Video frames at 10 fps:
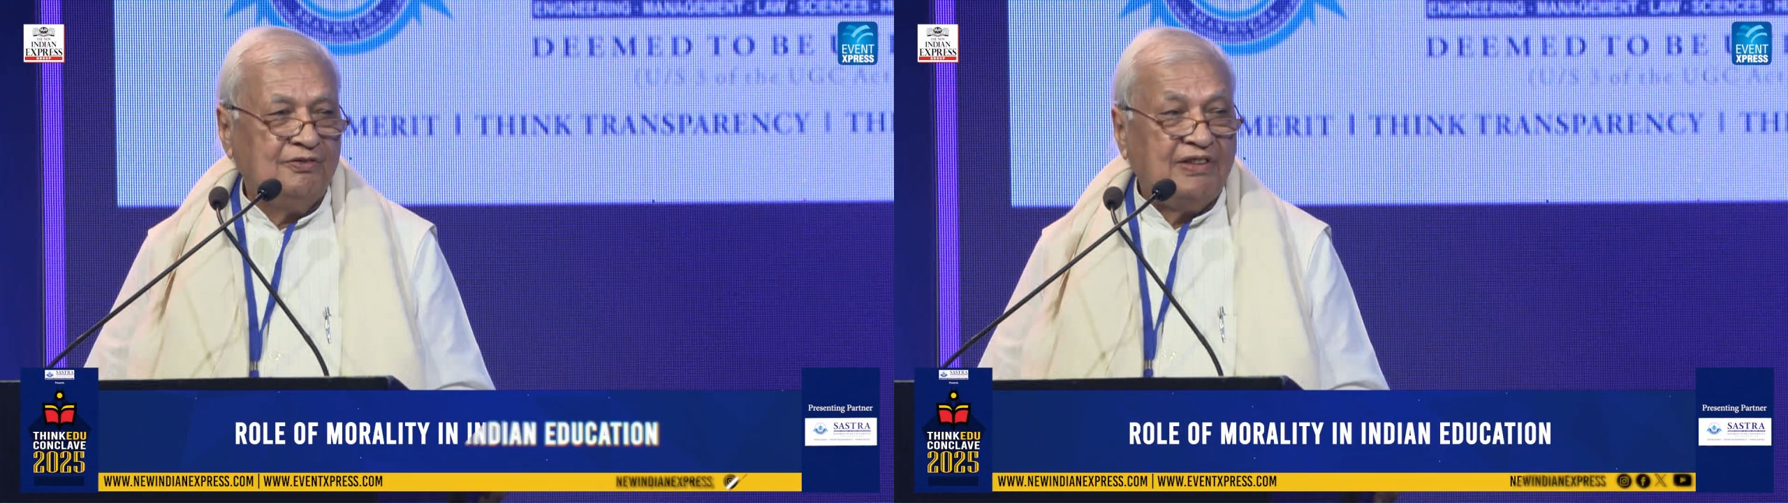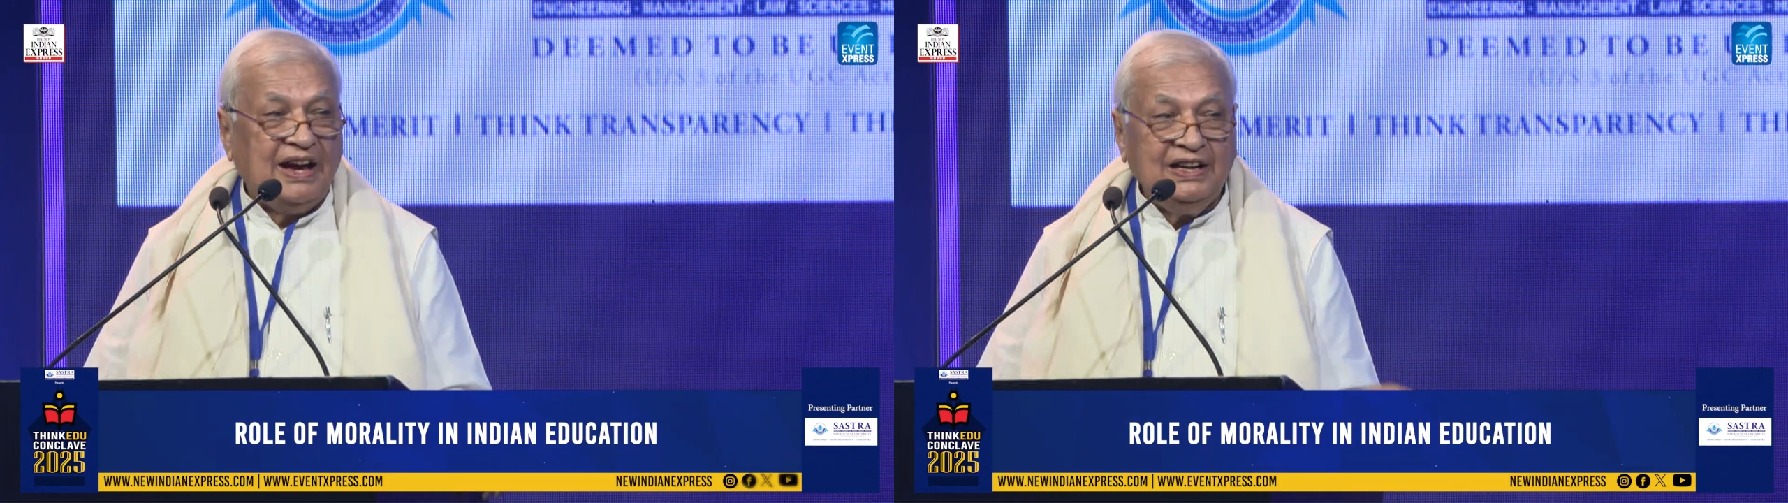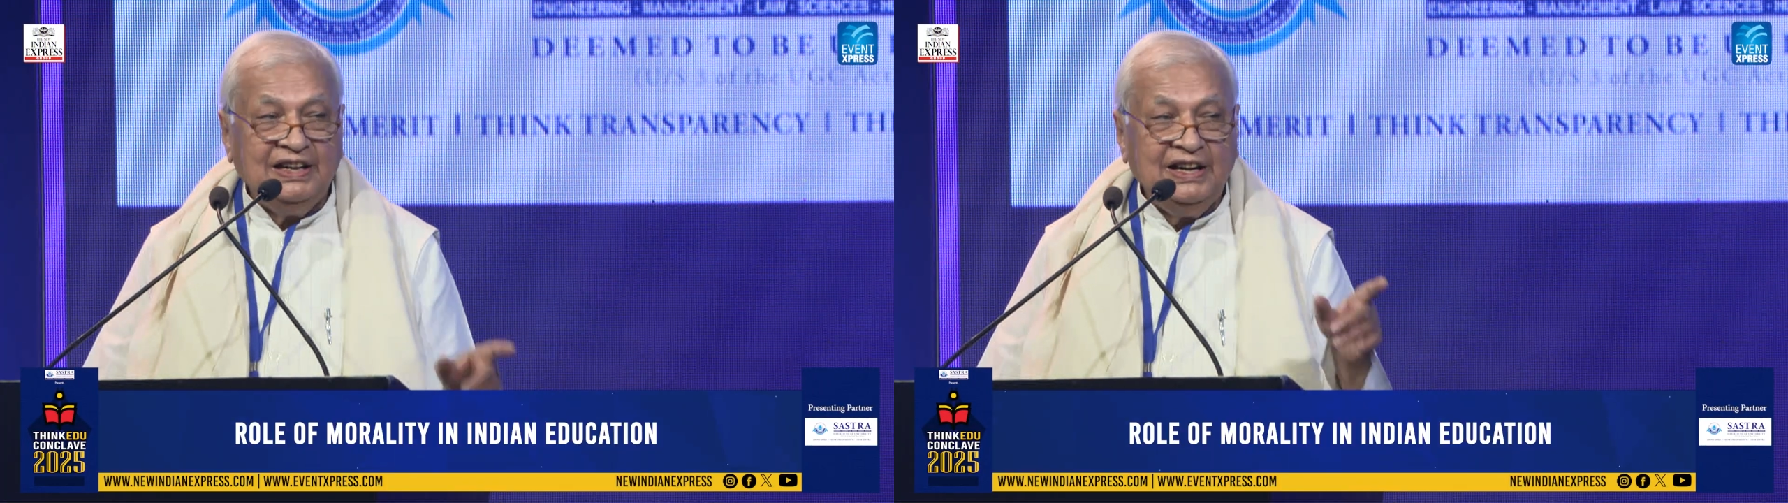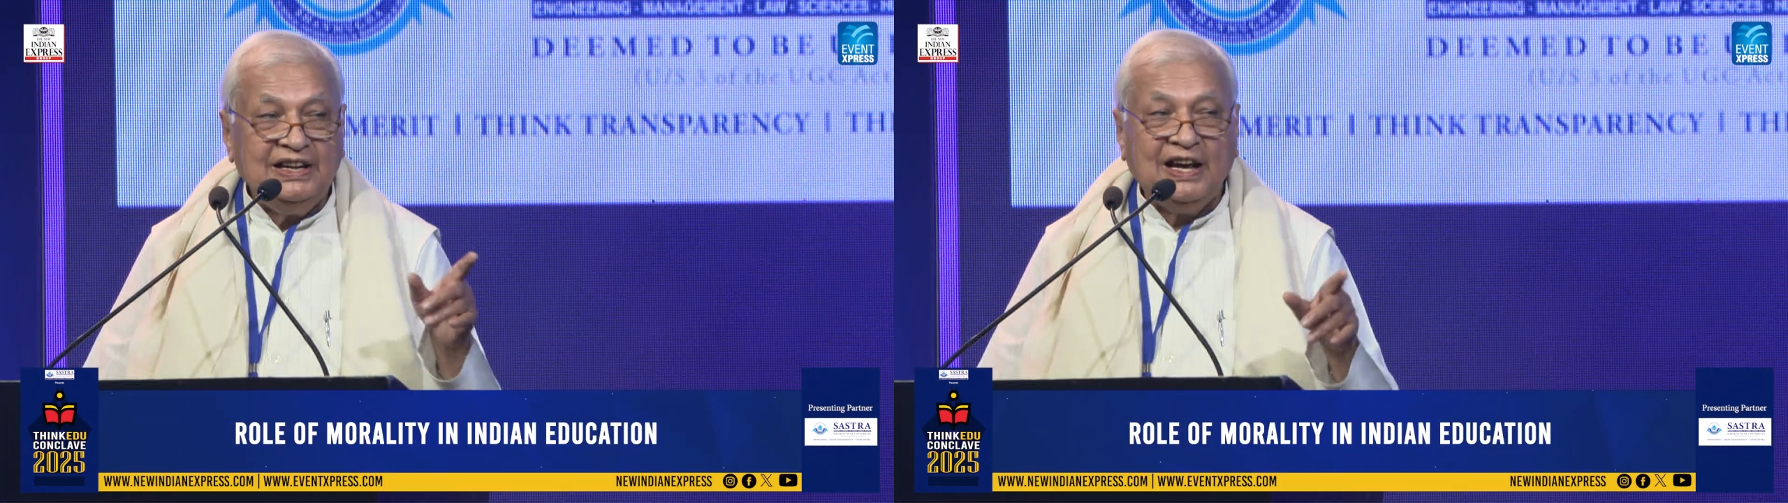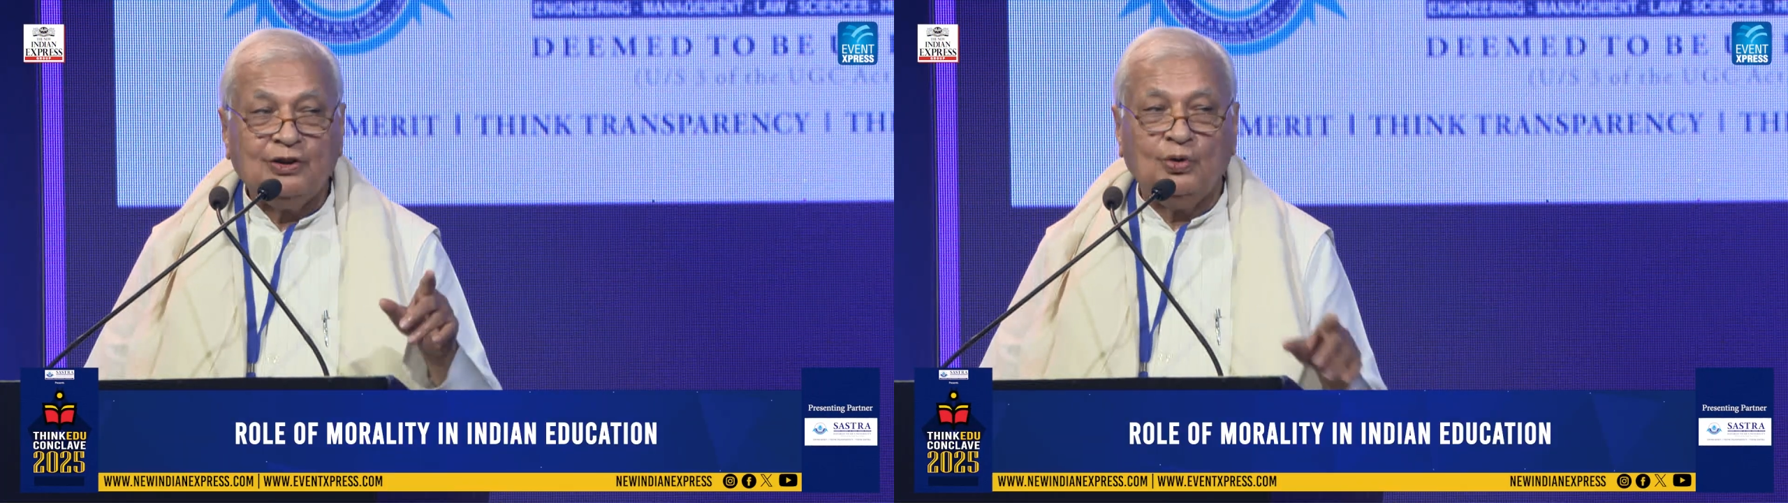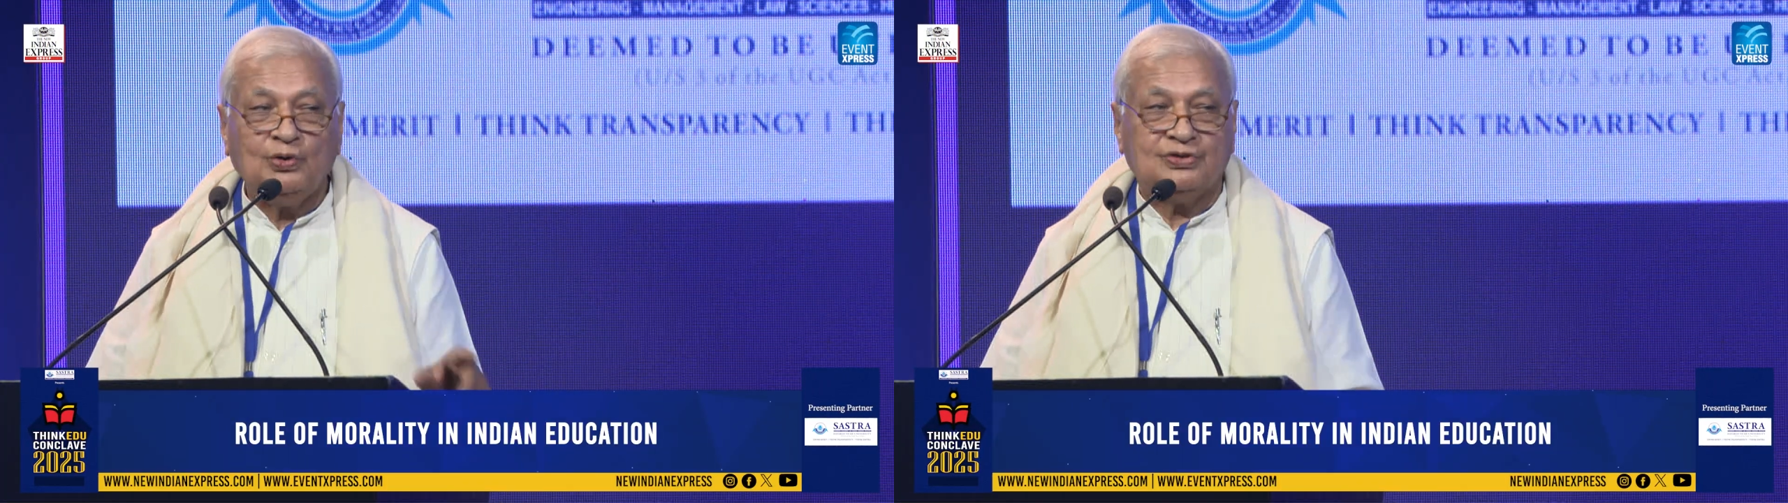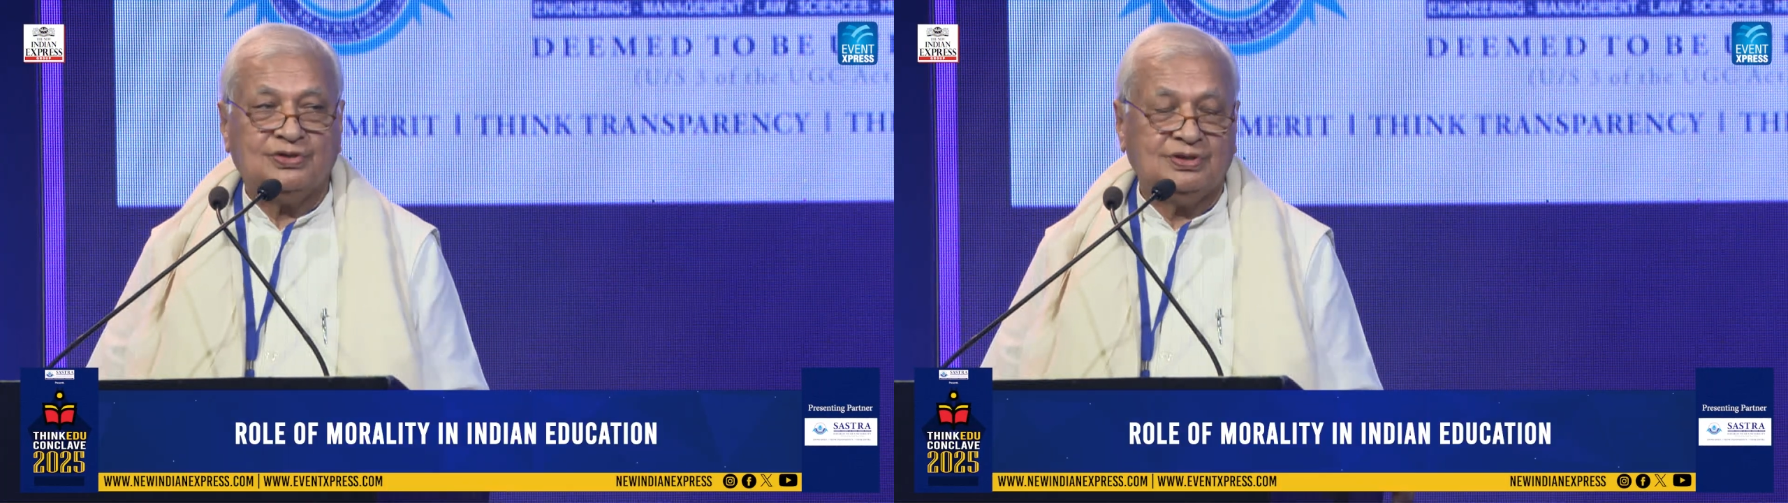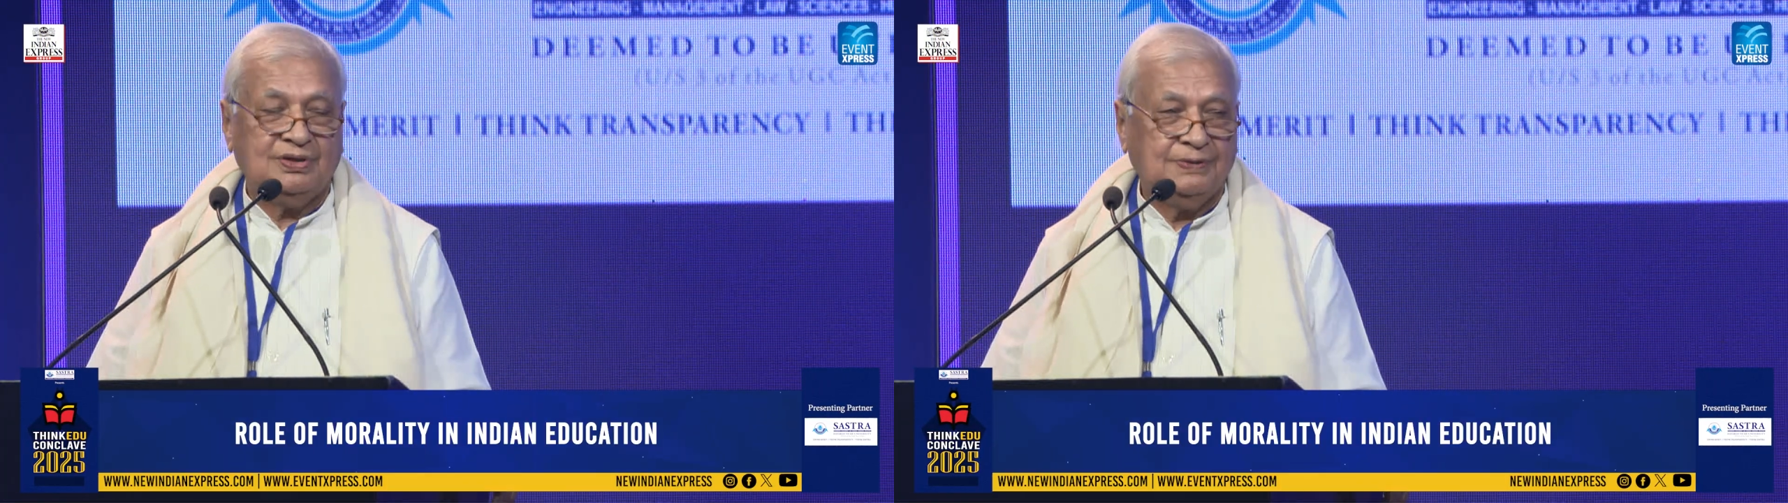Why need
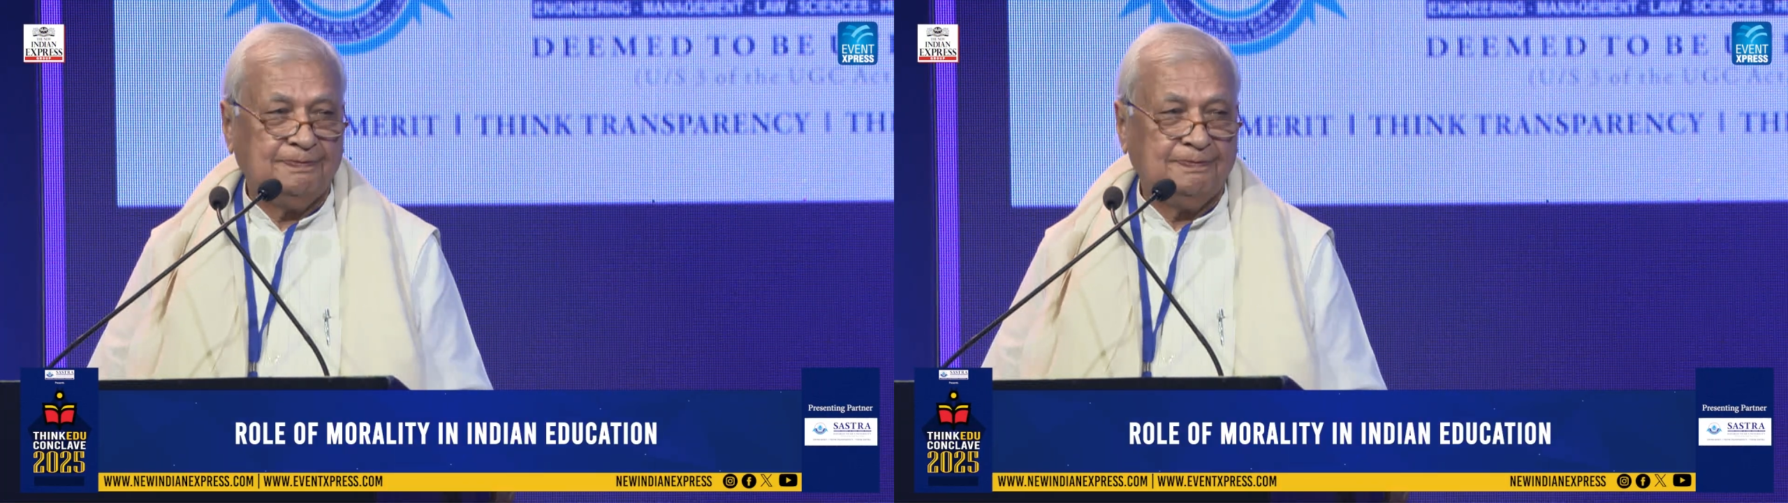arrows?